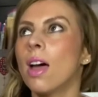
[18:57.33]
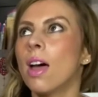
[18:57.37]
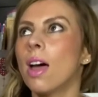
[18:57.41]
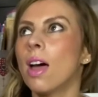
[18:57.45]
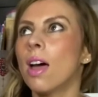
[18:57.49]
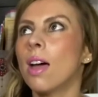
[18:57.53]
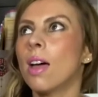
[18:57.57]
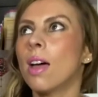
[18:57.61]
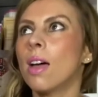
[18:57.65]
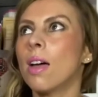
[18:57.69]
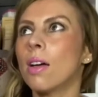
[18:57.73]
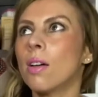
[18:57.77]

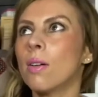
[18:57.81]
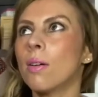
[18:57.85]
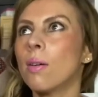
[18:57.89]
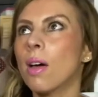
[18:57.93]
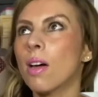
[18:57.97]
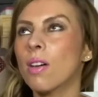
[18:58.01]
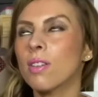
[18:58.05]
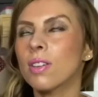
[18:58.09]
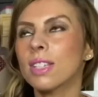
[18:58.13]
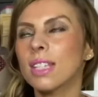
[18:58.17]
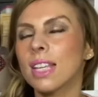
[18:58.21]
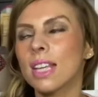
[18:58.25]
I
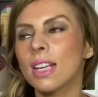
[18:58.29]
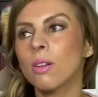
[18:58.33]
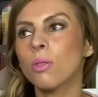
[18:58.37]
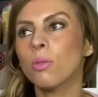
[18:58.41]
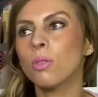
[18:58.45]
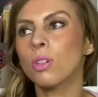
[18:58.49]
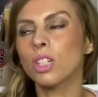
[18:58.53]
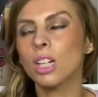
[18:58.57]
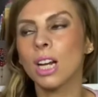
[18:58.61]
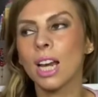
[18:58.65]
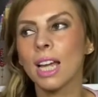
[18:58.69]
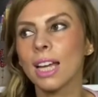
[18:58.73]
was thinking, well,
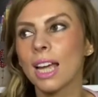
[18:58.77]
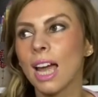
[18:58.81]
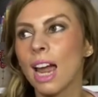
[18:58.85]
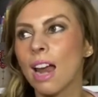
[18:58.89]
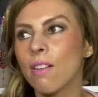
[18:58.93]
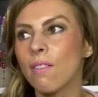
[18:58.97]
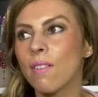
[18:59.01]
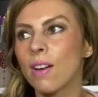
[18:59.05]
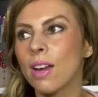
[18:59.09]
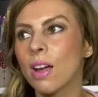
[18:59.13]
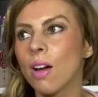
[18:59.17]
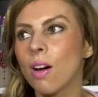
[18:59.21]
shall I
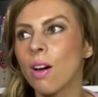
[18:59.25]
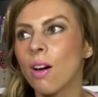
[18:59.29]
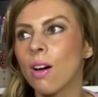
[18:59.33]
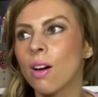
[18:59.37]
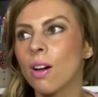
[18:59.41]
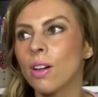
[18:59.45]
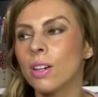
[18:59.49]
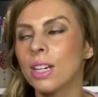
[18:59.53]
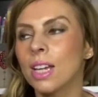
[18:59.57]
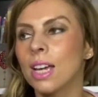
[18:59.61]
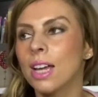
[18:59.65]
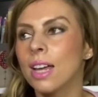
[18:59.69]
carry
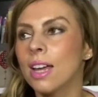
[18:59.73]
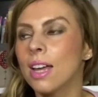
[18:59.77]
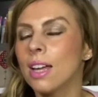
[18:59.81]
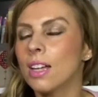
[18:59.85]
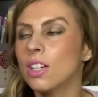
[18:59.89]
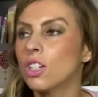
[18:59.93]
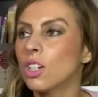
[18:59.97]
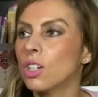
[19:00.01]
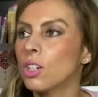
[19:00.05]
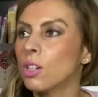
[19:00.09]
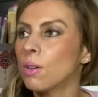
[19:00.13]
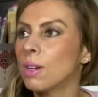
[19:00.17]
on?
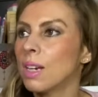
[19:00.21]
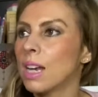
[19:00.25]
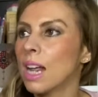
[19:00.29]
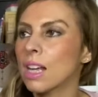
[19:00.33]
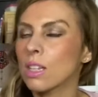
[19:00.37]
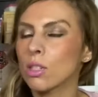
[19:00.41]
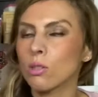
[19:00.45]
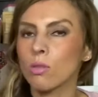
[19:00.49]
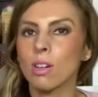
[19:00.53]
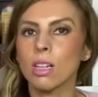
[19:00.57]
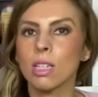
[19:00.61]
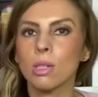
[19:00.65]
Should I do it
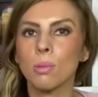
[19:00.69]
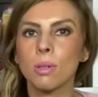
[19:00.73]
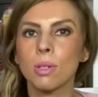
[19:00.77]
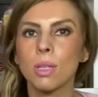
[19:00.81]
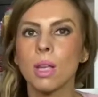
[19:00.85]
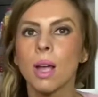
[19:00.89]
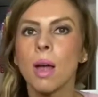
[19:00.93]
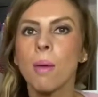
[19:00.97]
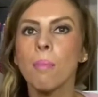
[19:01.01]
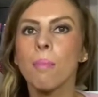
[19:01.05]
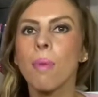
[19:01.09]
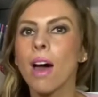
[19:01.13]
next Christmas?
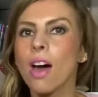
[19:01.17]
But I